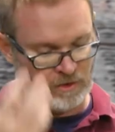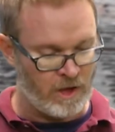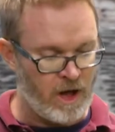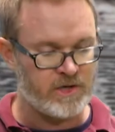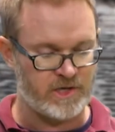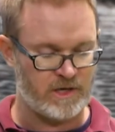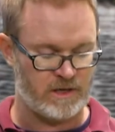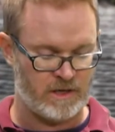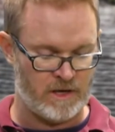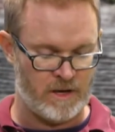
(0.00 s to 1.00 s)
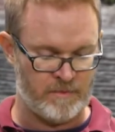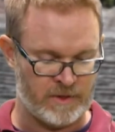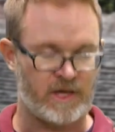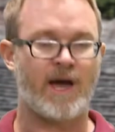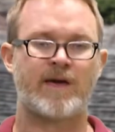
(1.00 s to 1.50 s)
logic,
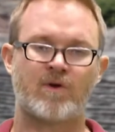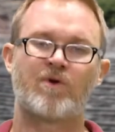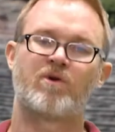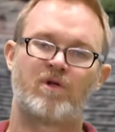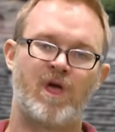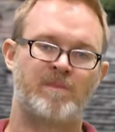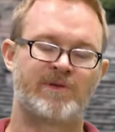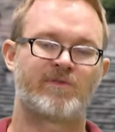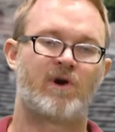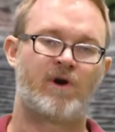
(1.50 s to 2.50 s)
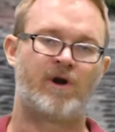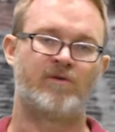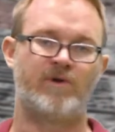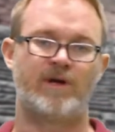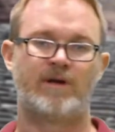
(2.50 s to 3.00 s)
the categorical claim is at the heart
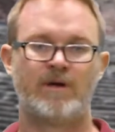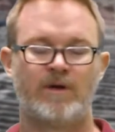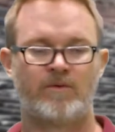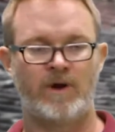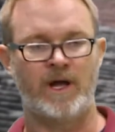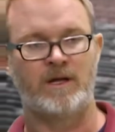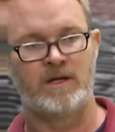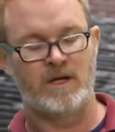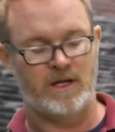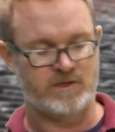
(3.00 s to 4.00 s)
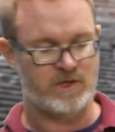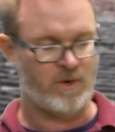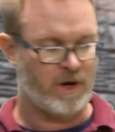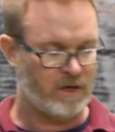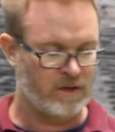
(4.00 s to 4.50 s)
of it, right? And
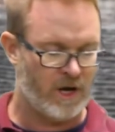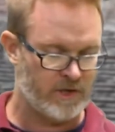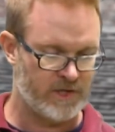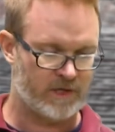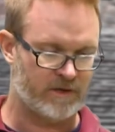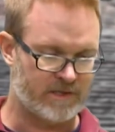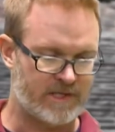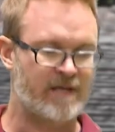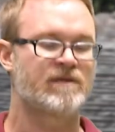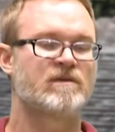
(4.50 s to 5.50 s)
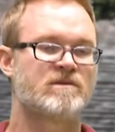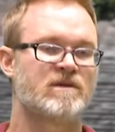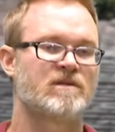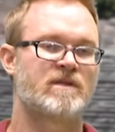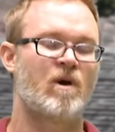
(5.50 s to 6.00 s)
so our logic, the
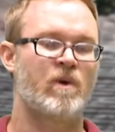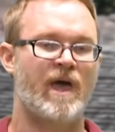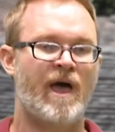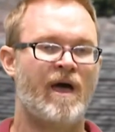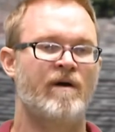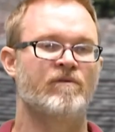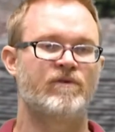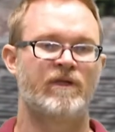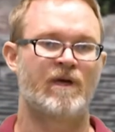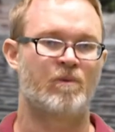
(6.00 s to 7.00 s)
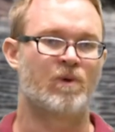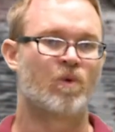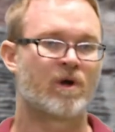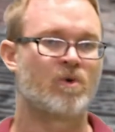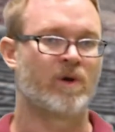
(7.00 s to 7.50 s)
sentences that we have and that we
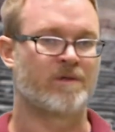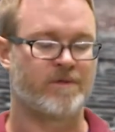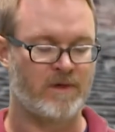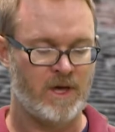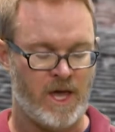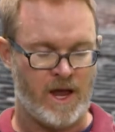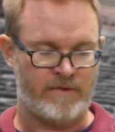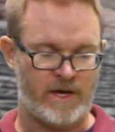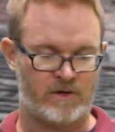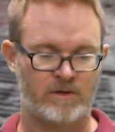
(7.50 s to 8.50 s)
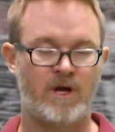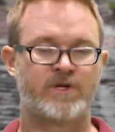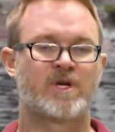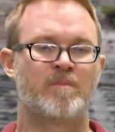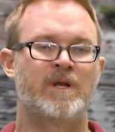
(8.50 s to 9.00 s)
work with and that our
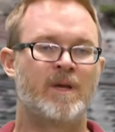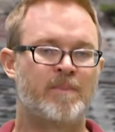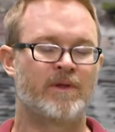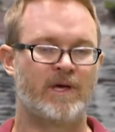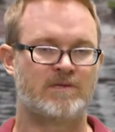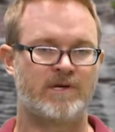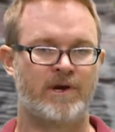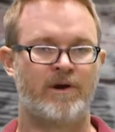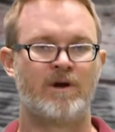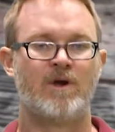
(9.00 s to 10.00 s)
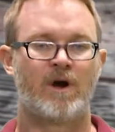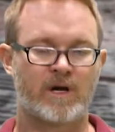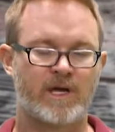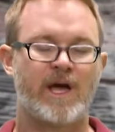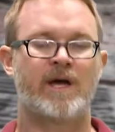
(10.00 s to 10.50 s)
logic manipulates here are
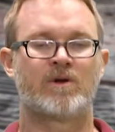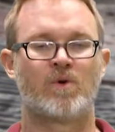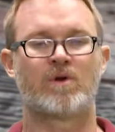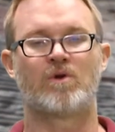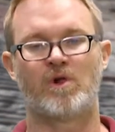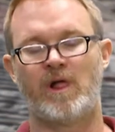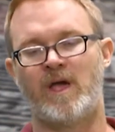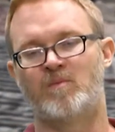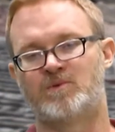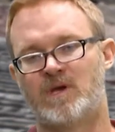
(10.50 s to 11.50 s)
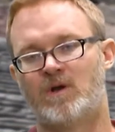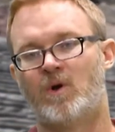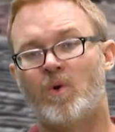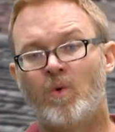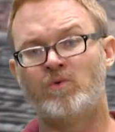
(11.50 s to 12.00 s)
categorical claims, and
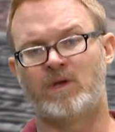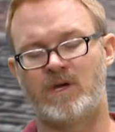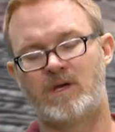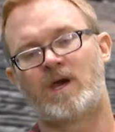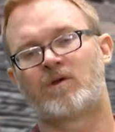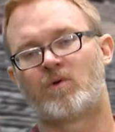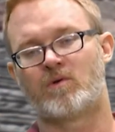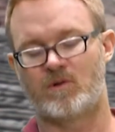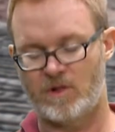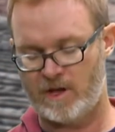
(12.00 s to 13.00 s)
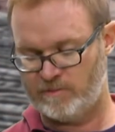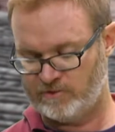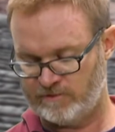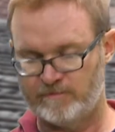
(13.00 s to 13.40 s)
only categorical claims.